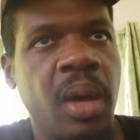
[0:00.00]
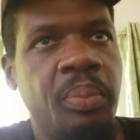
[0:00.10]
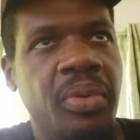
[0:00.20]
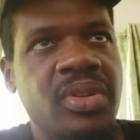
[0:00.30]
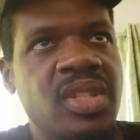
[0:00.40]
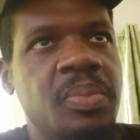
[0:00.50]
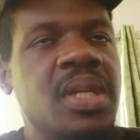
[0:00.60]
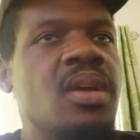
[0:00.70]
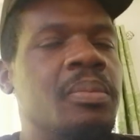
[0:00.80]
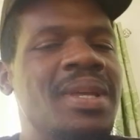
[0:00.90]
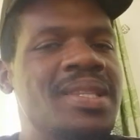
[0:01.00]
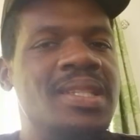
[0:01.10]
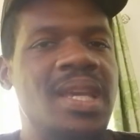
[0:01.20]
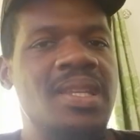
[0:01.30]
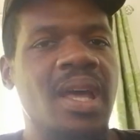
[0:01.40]
And persons been
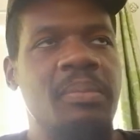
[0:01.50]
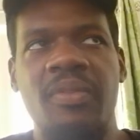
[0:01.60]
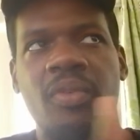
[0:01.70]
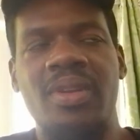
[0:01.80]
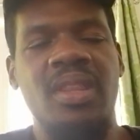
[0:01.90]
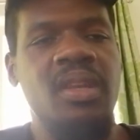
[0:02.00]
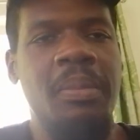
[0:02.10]
saying that before the